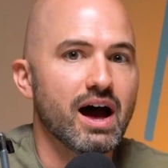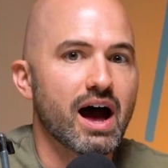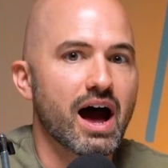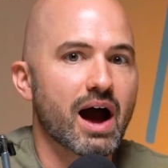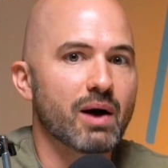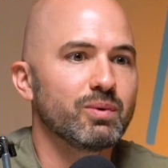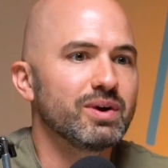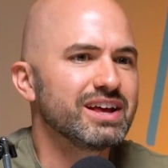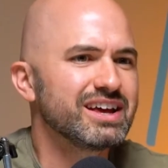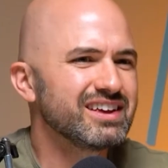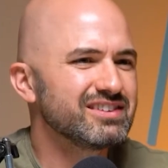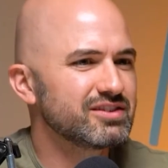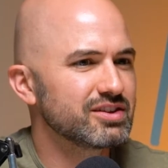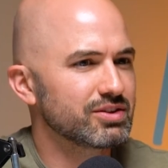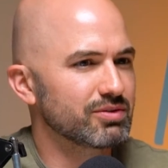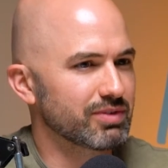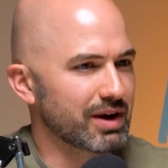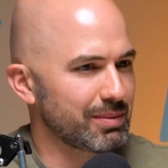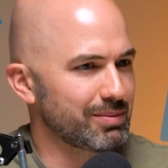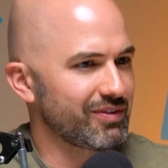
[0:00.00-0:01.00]
I want to get to
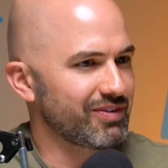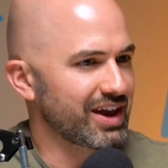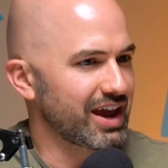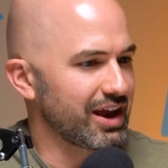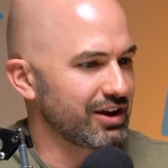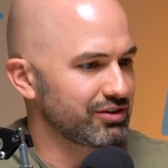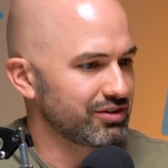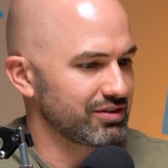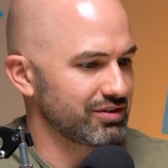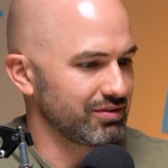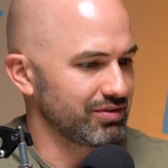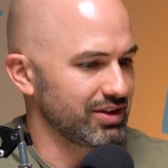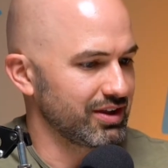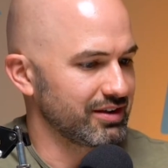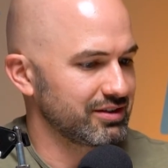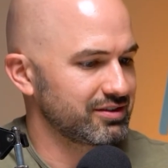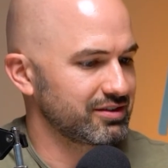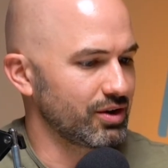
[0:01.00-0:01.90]
the ramifications of this.